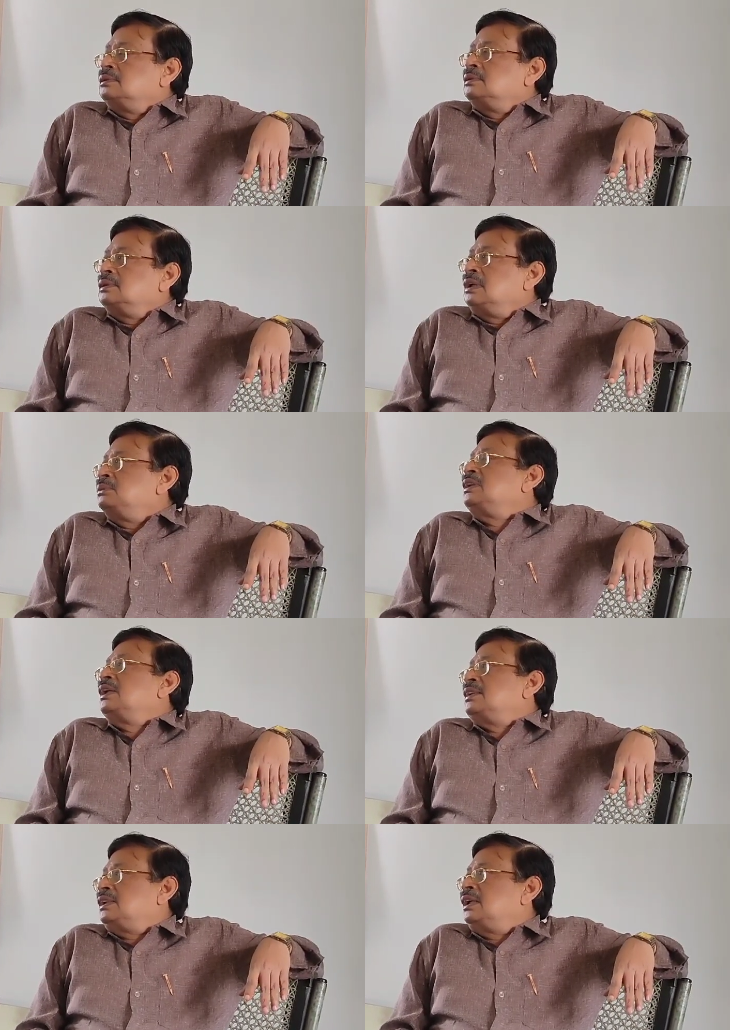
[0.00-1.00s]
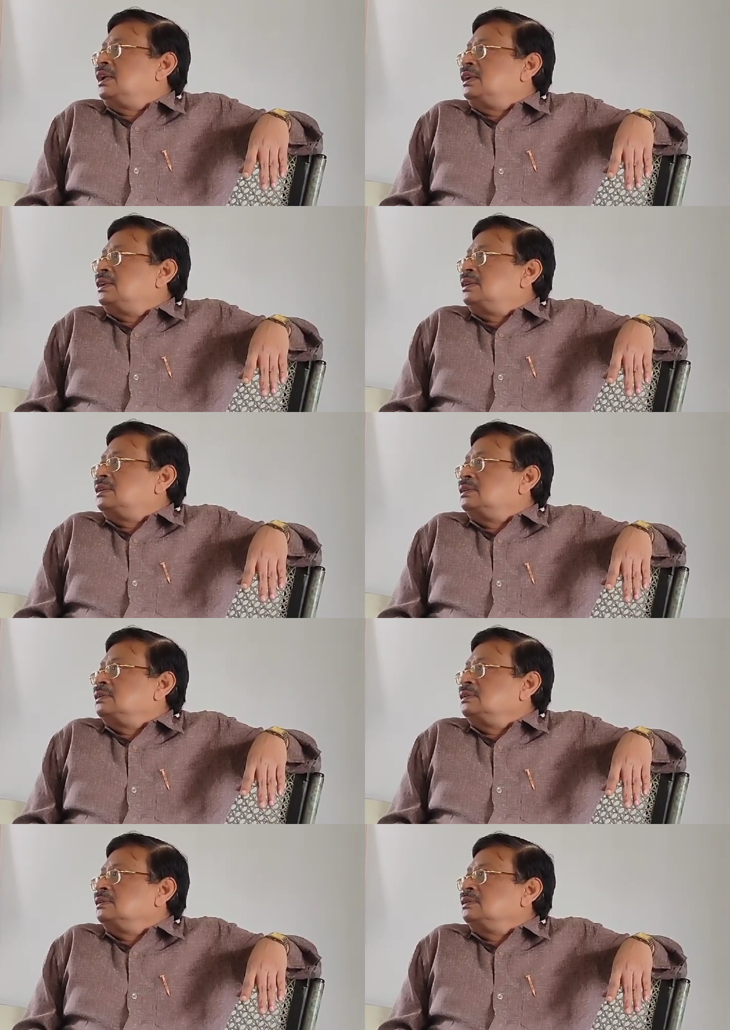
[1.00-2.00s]
That means the resting condition.
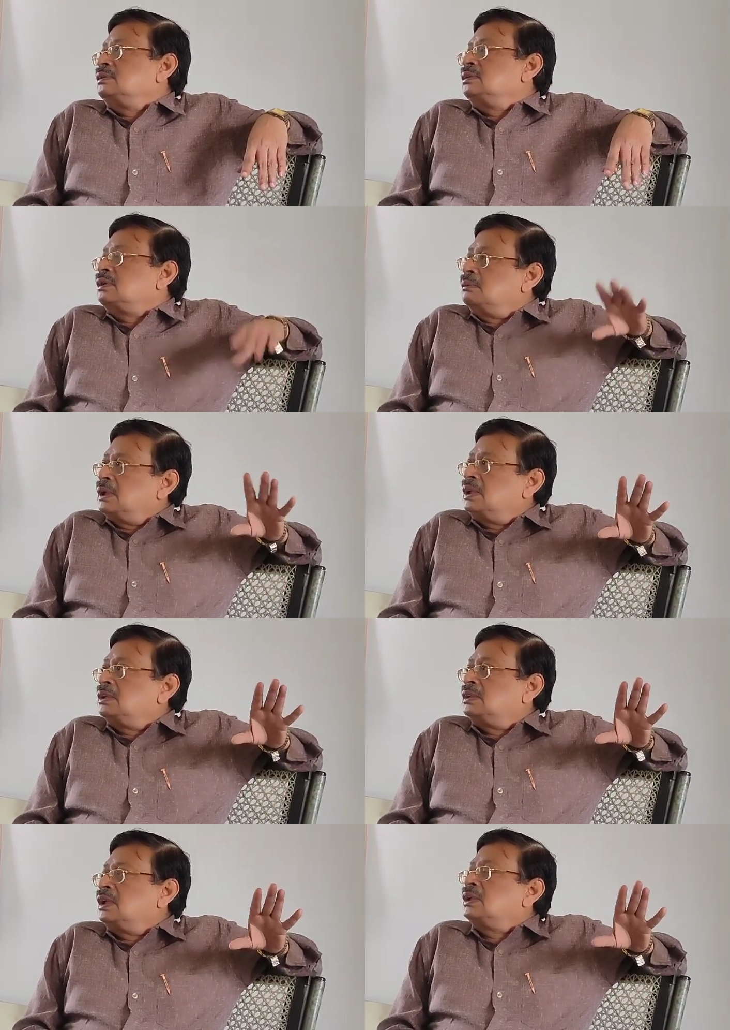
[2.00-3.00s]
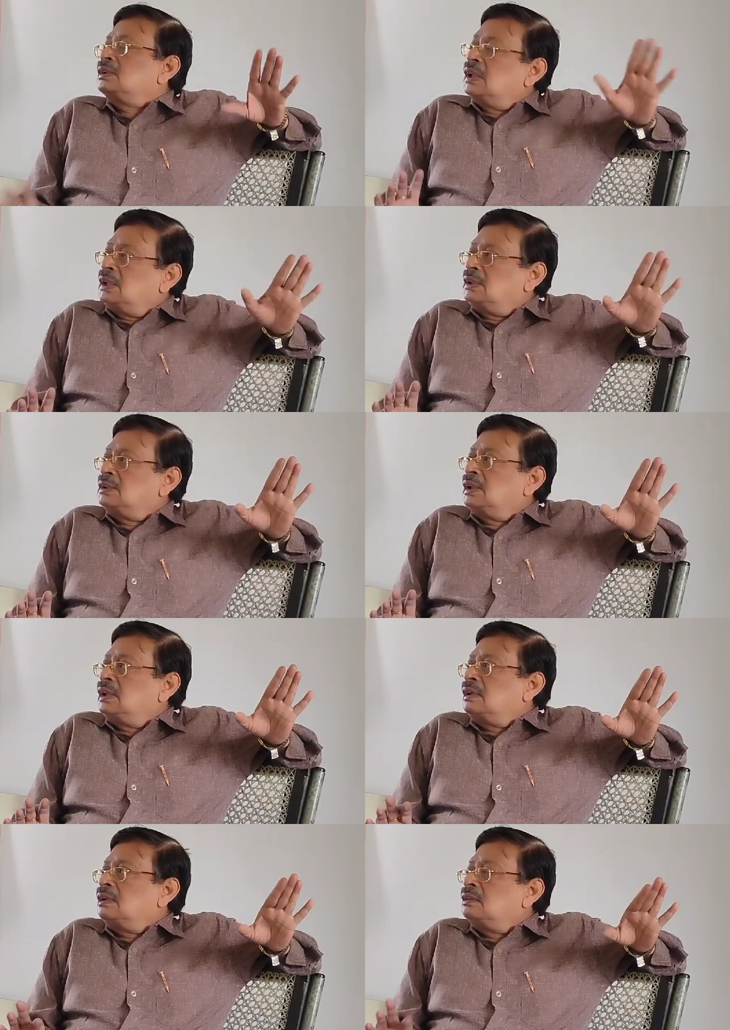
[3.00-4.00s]
Stomach is there, cell is there,
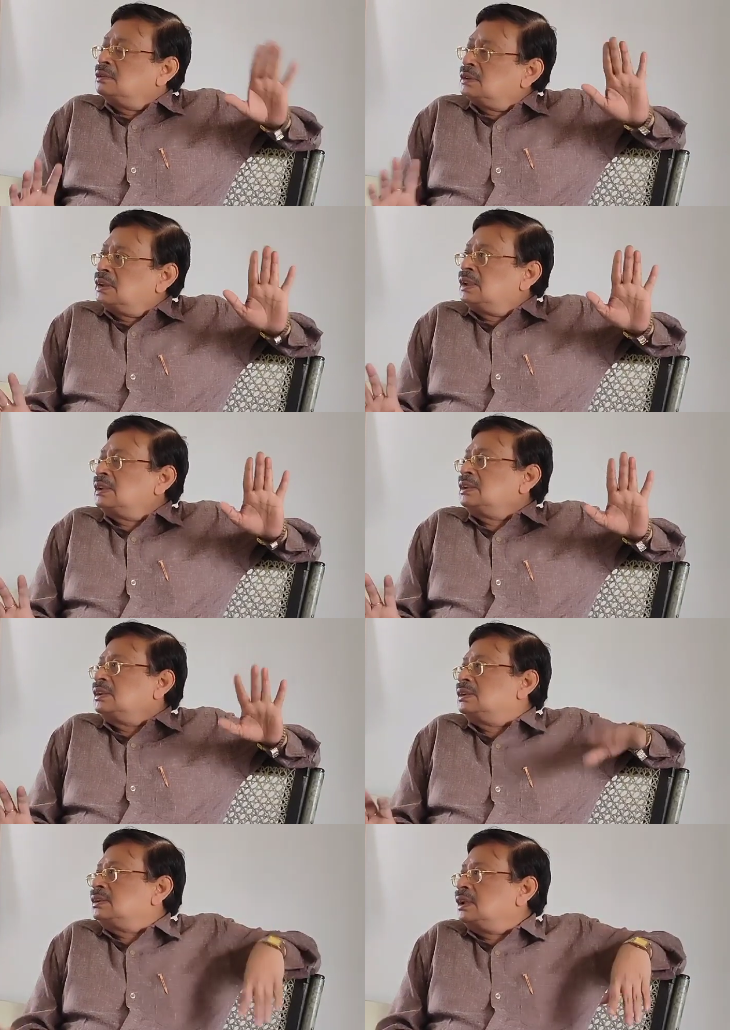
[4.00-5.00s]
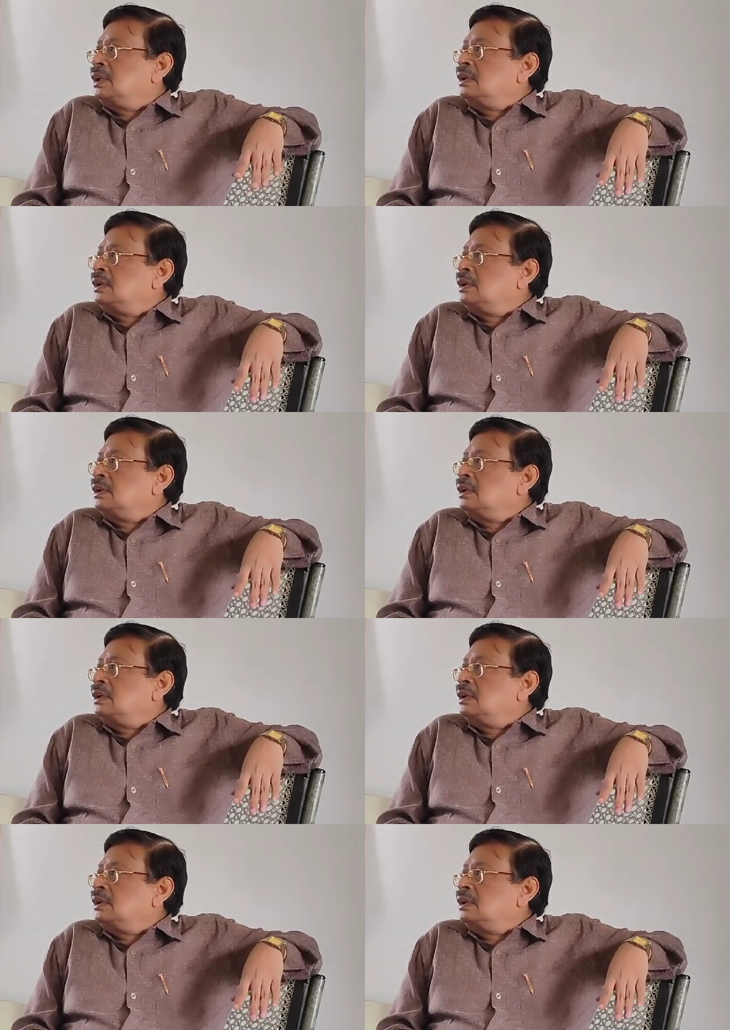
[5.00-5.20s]
no secretion is there.